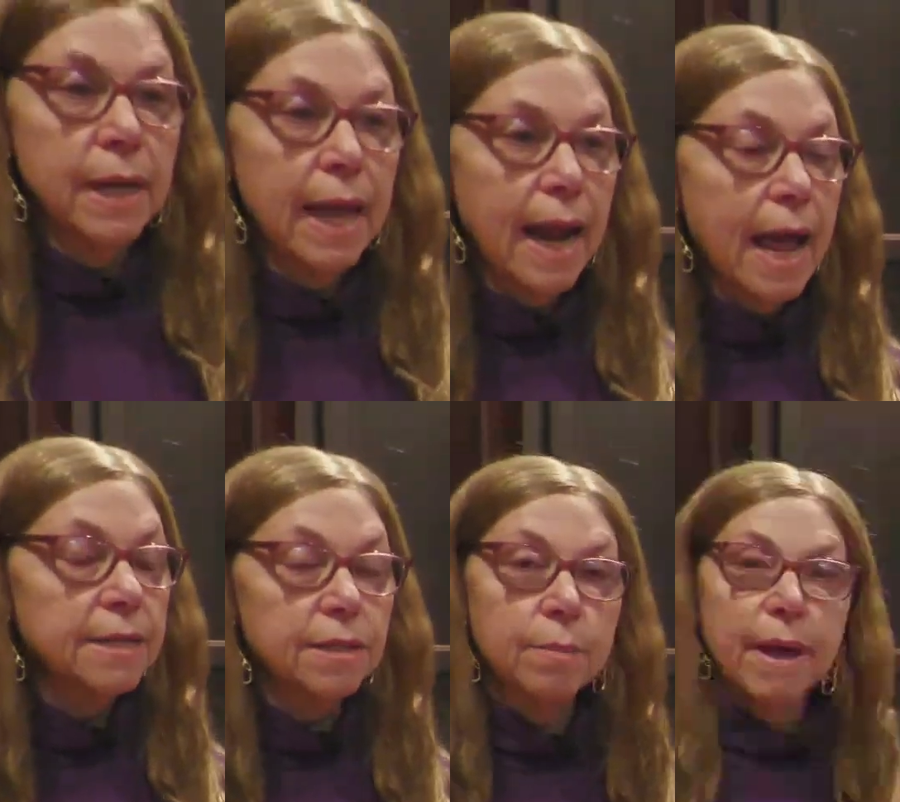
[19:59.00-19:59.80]
had
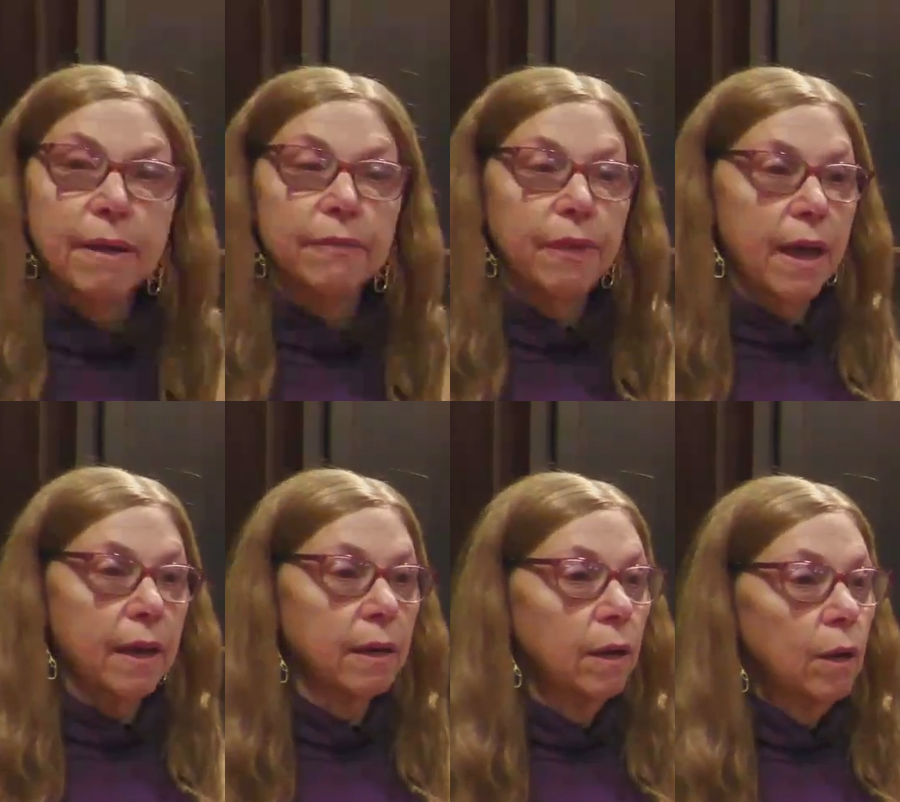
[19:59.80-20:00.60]
asked about
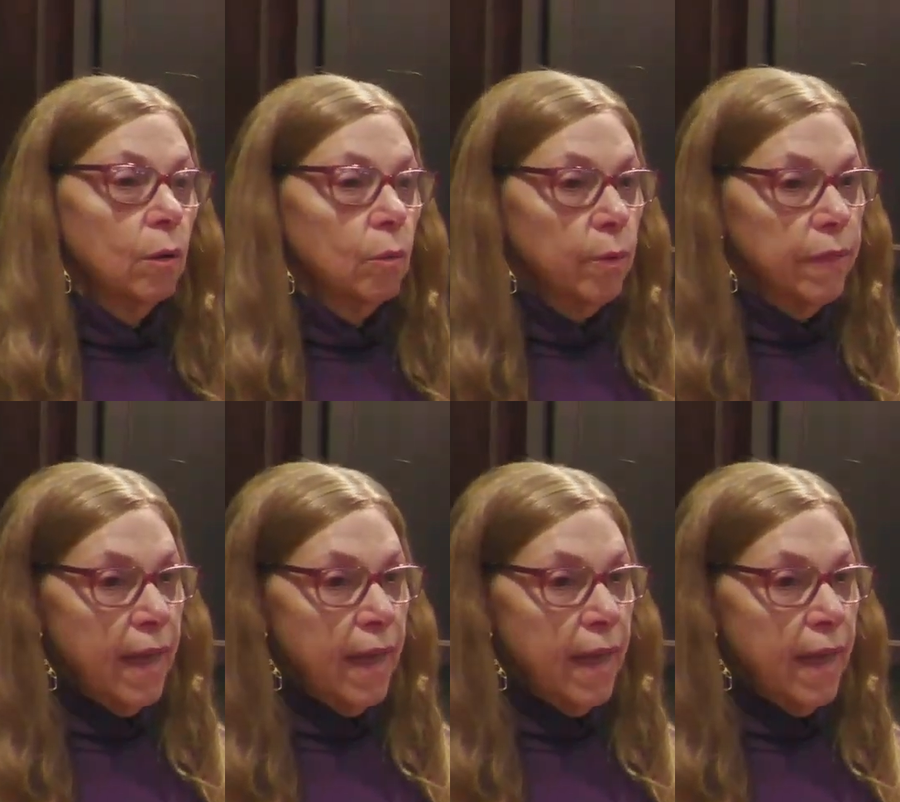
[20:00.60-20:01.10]
that, where they